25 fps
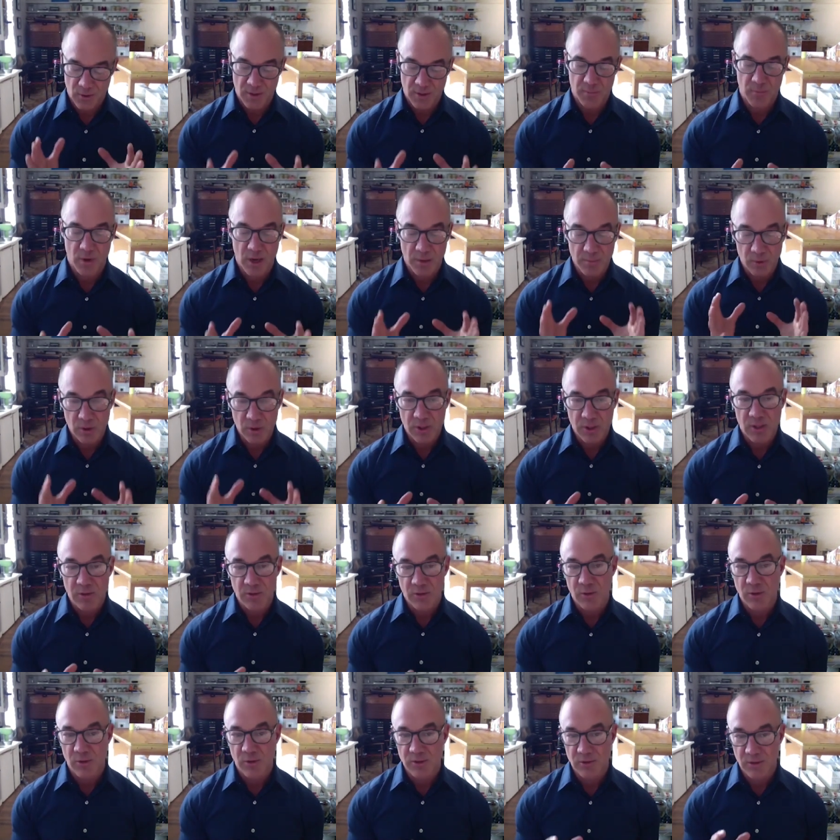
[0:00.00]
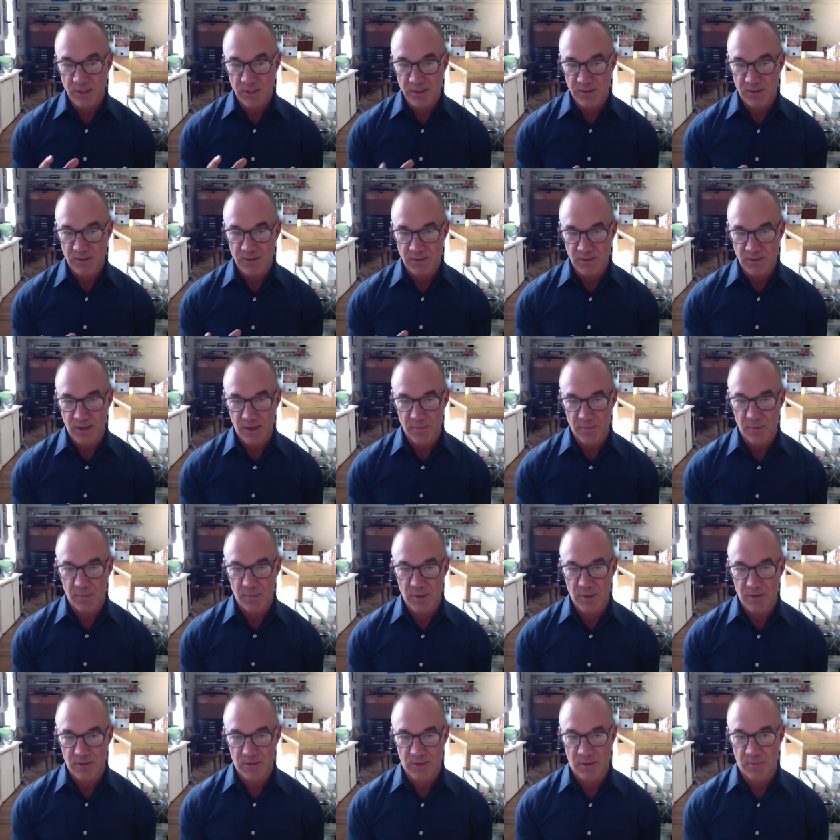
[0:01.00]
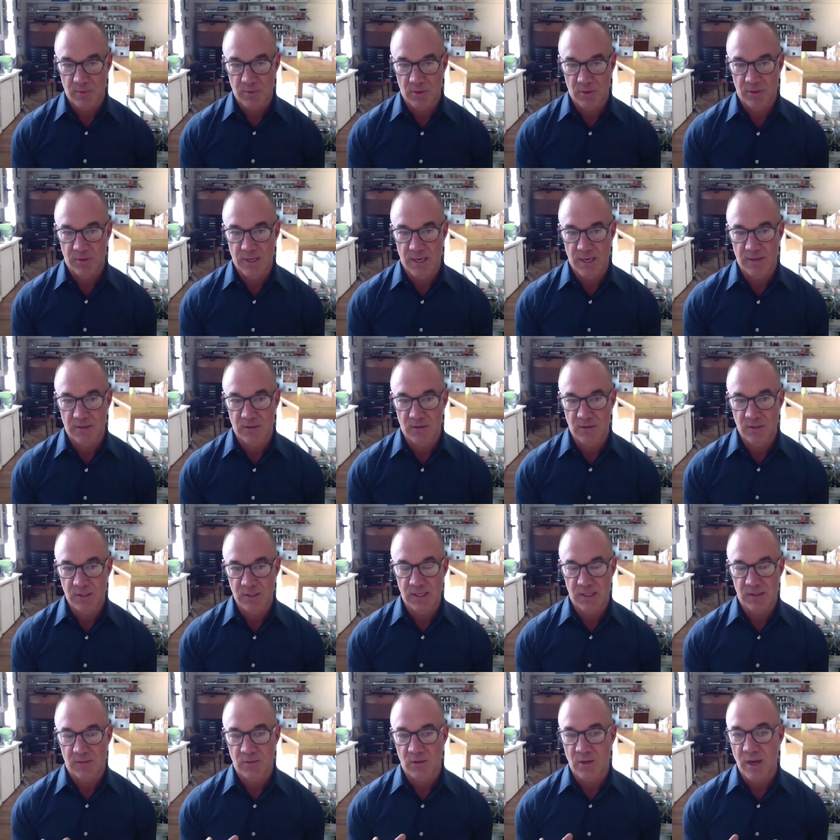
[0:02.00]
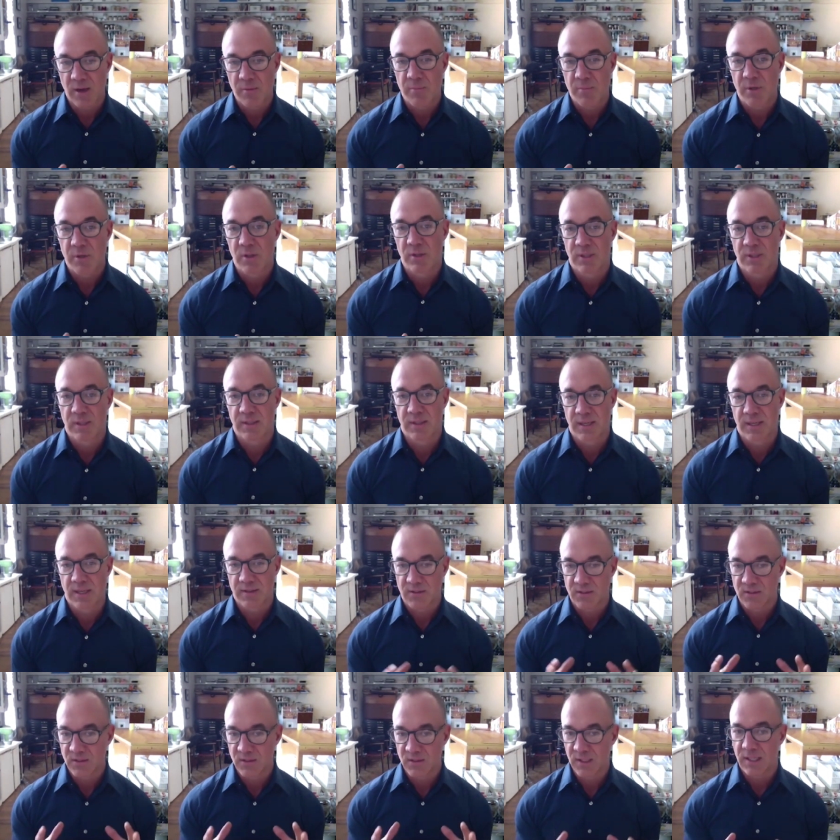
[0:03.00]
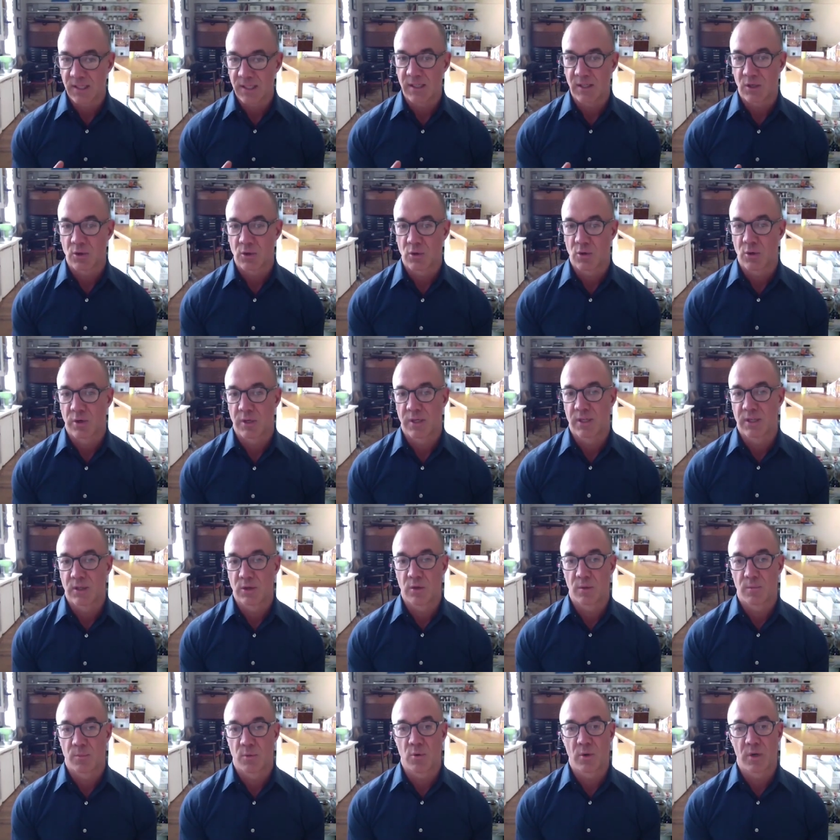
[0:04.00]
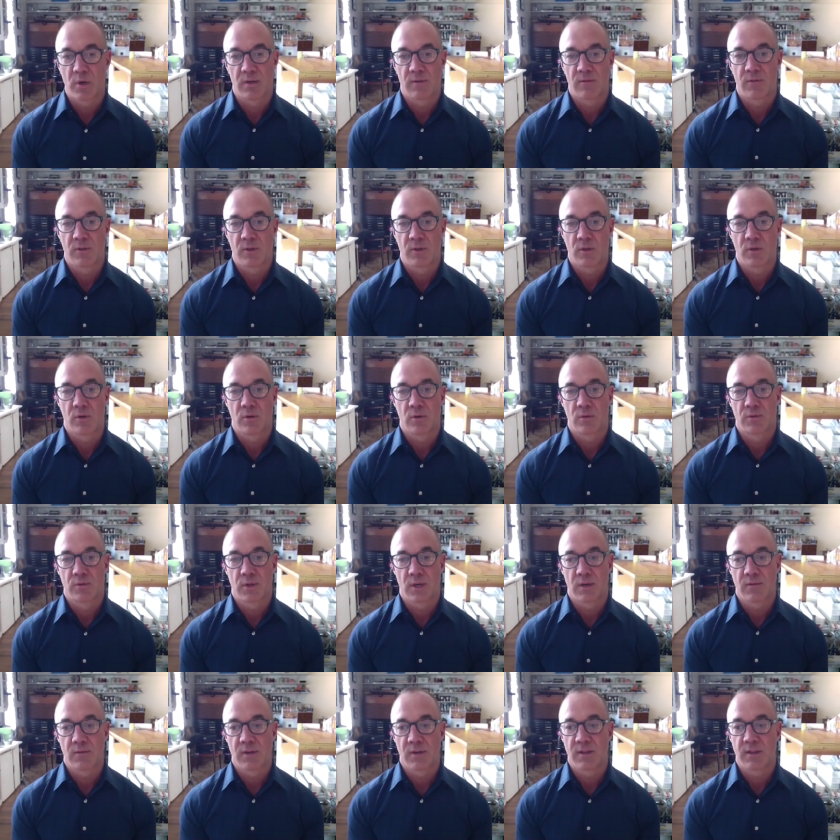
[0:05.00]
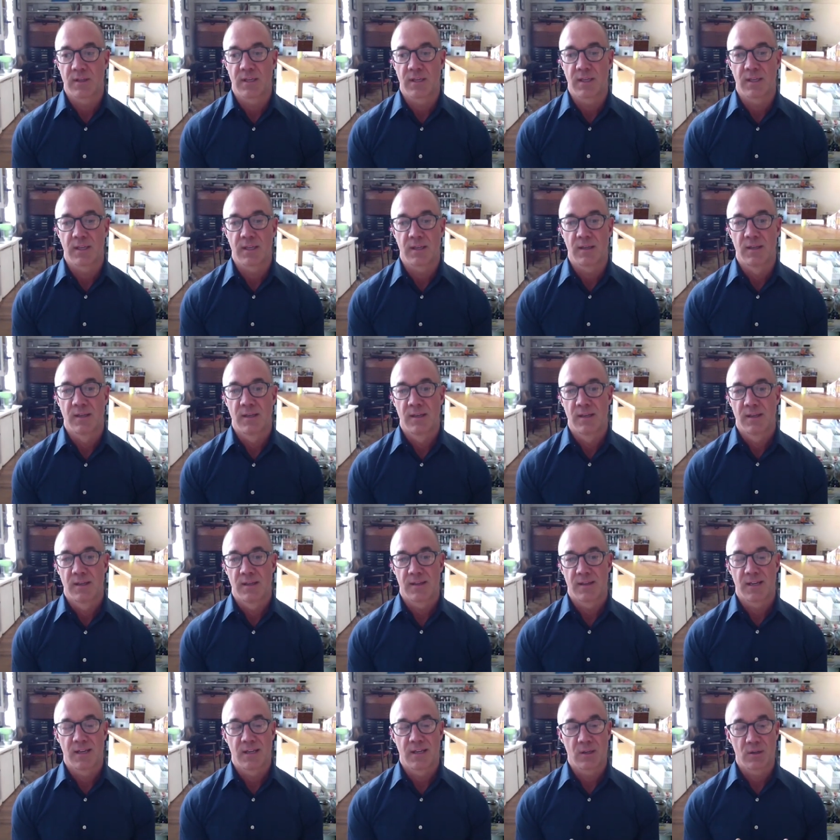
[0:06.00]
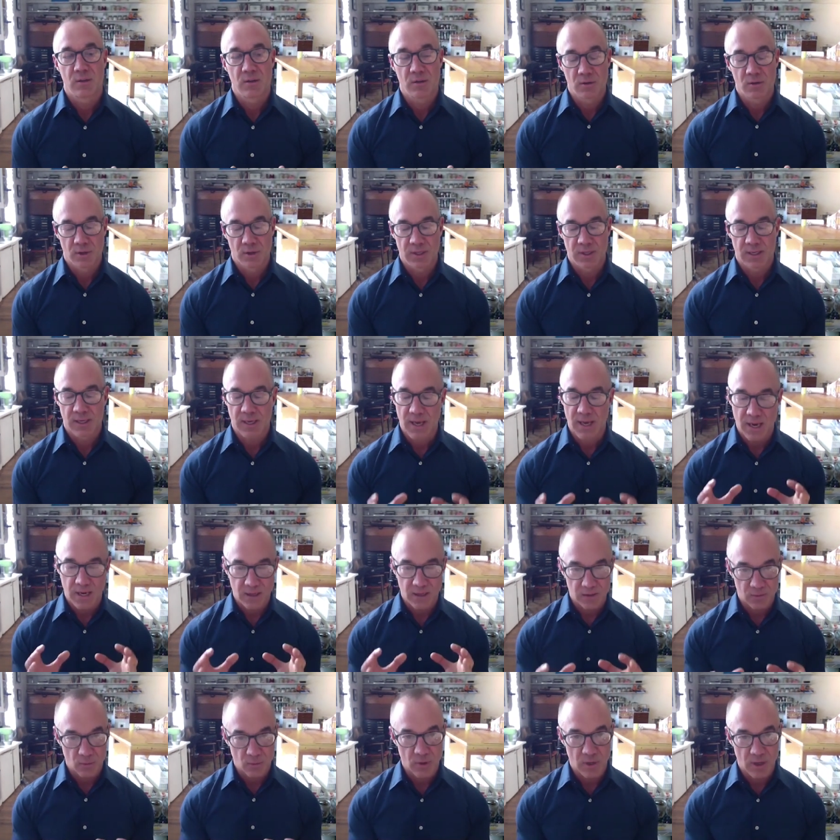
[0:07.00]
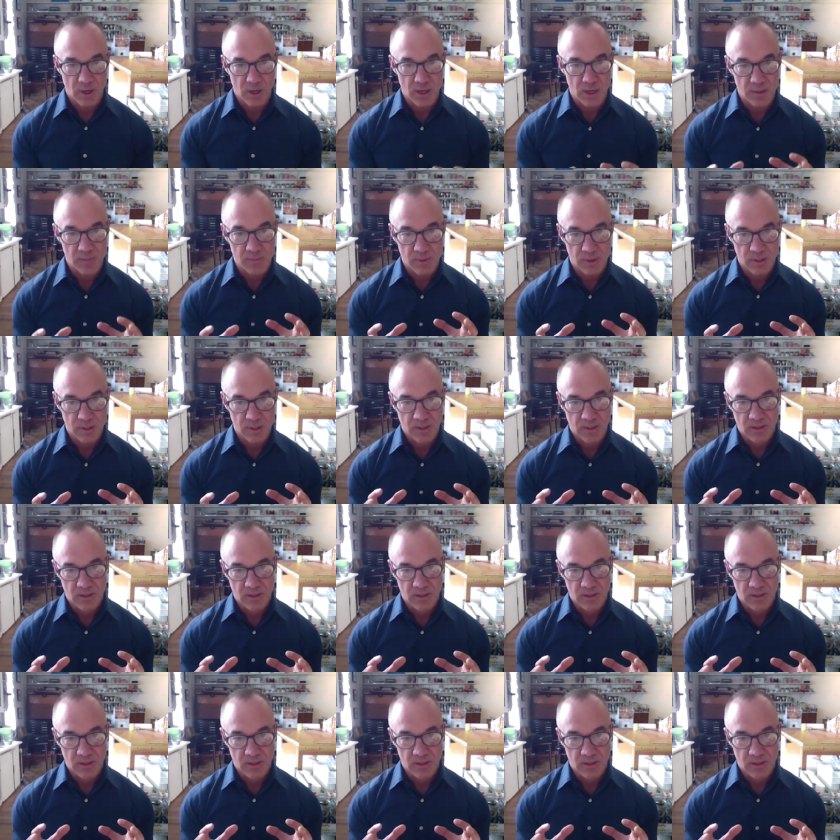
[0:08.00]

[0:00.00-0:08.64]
I'm I'm looking through those lenses as I as I build that scene. So I'm building that scene according to your point of view. So everything that you're looking at is what I'm